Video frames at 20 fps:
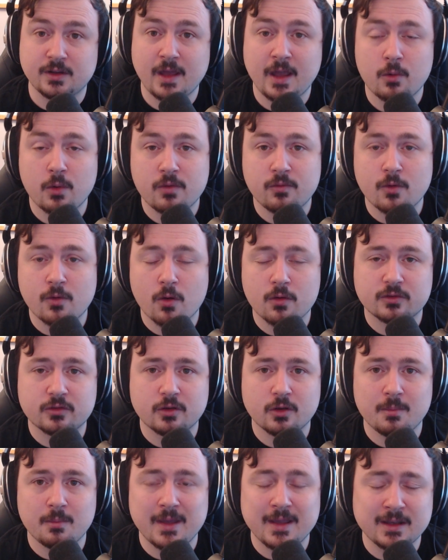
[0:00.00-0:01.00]
we've got
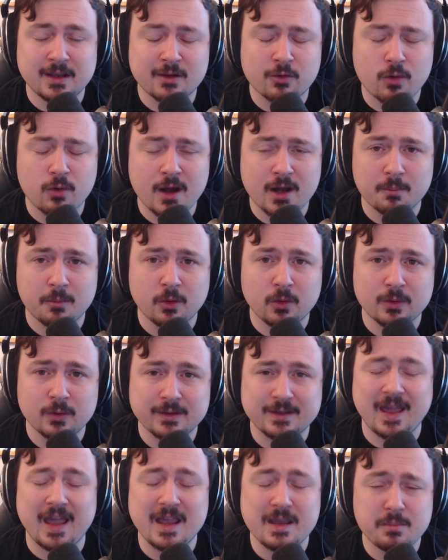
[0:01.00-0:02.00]
some incredible
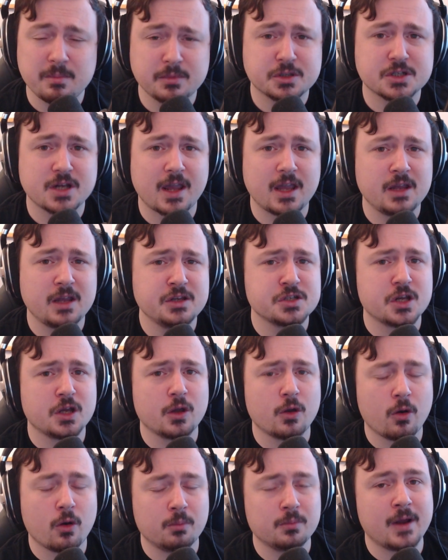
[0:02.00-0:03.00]
game-changing
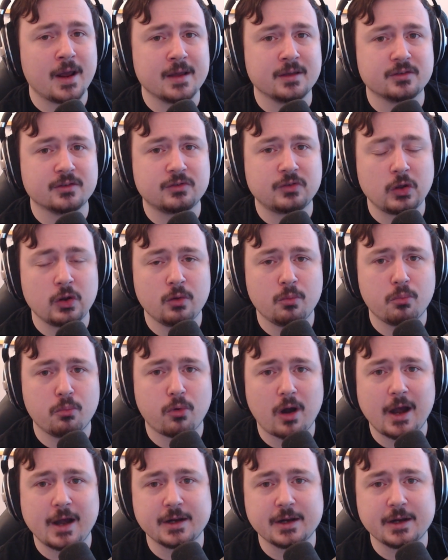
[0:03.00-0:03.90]
updates to Brighter